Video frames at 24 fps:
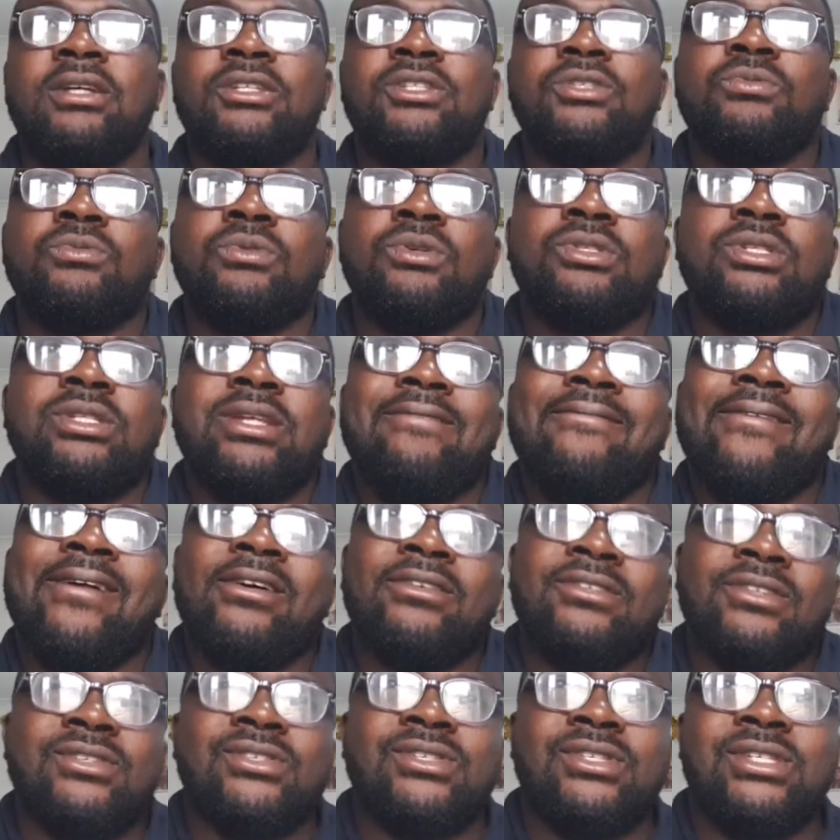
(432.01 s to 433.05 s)
she was never
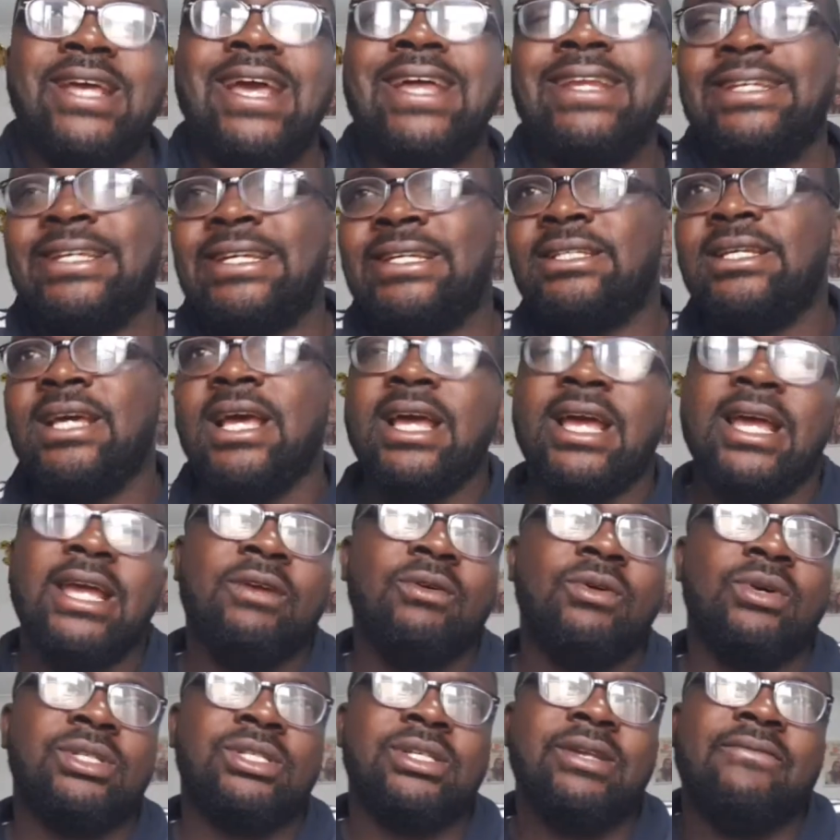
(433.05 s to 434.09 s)
understanding, and
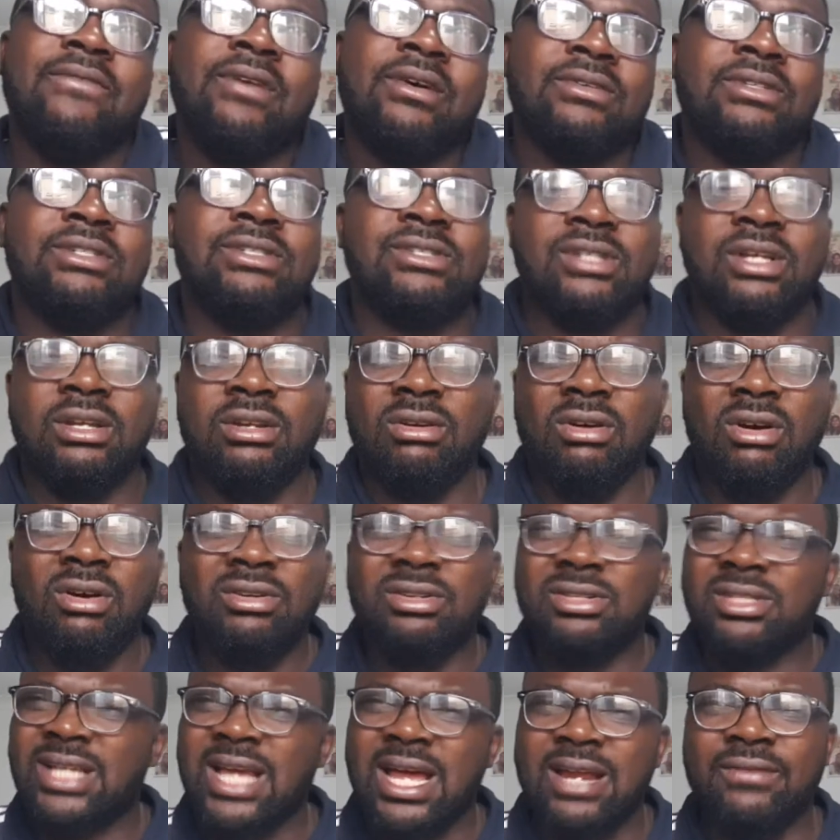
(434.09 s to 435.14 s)
he was never, and all
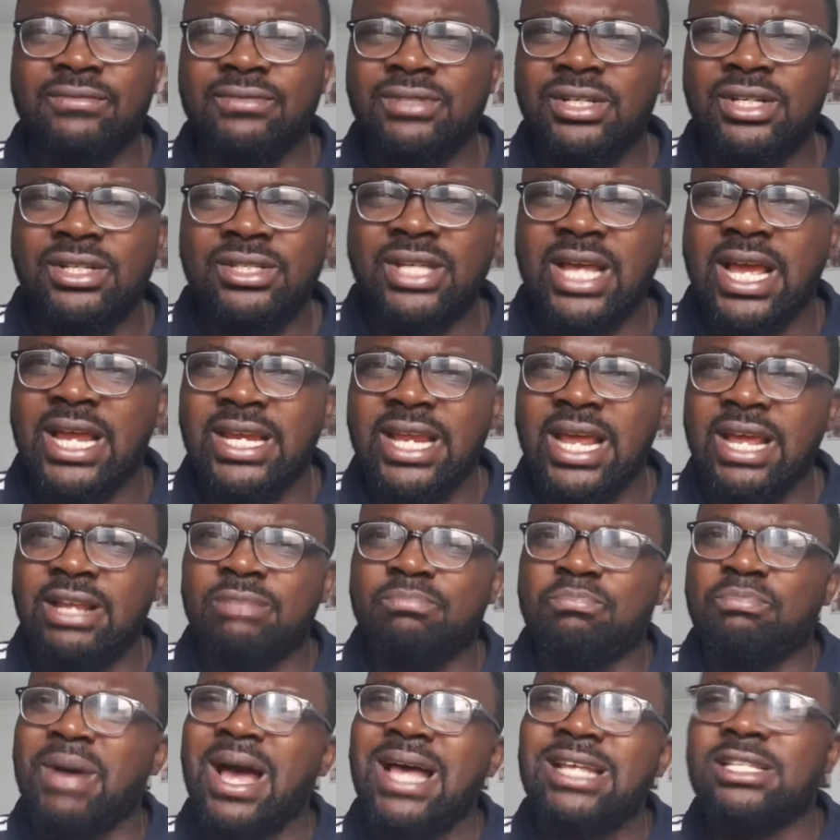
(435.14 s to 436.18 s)
this kind of gist, and
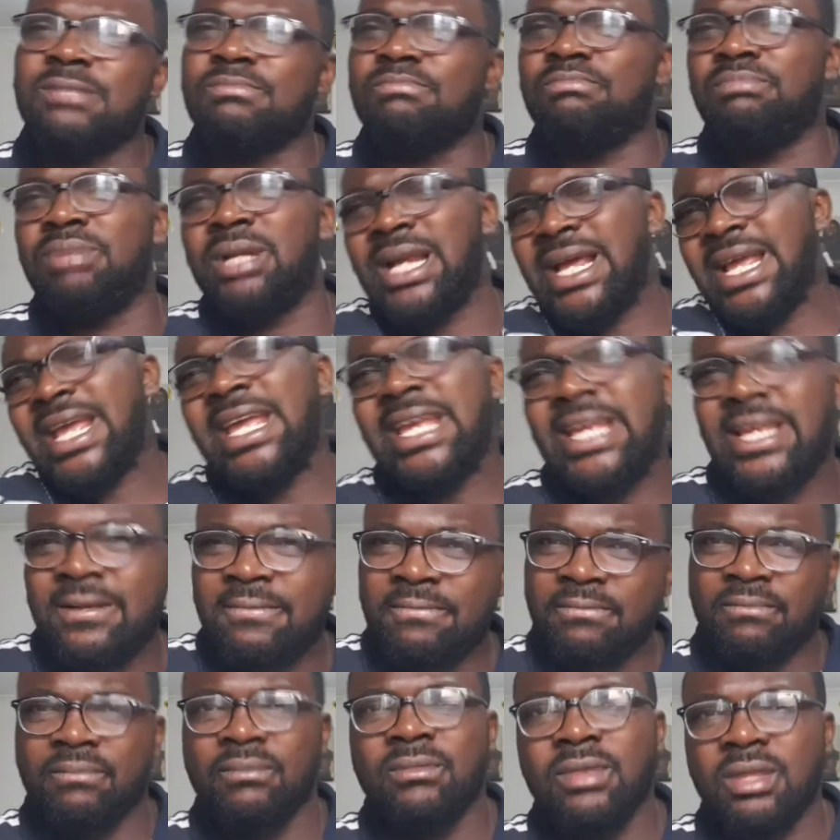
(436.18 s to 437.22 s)
then pass
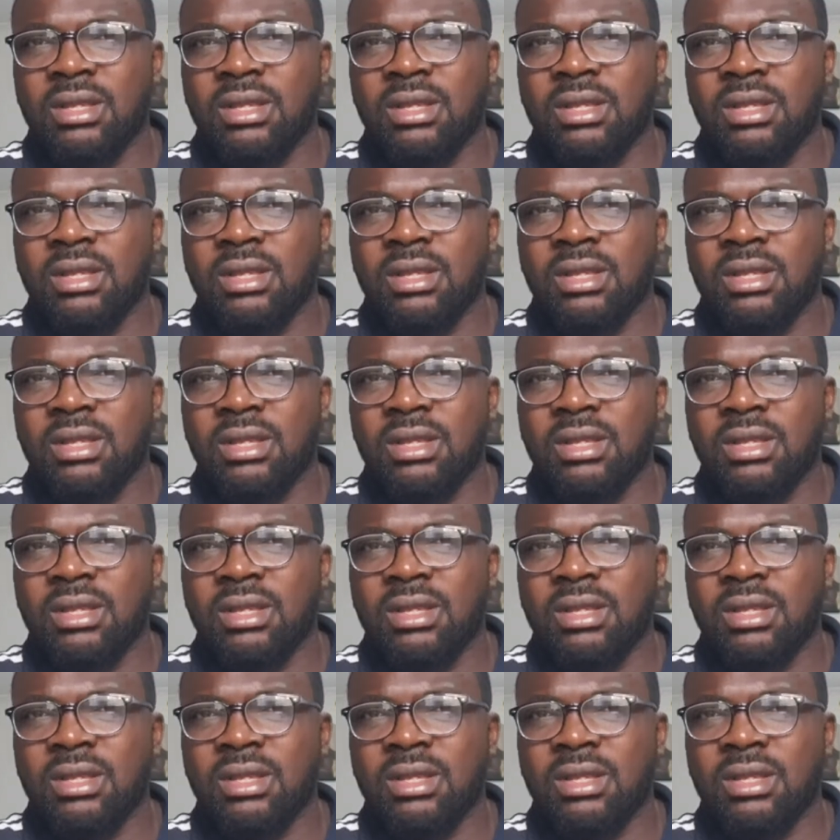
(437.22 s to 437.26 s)
blame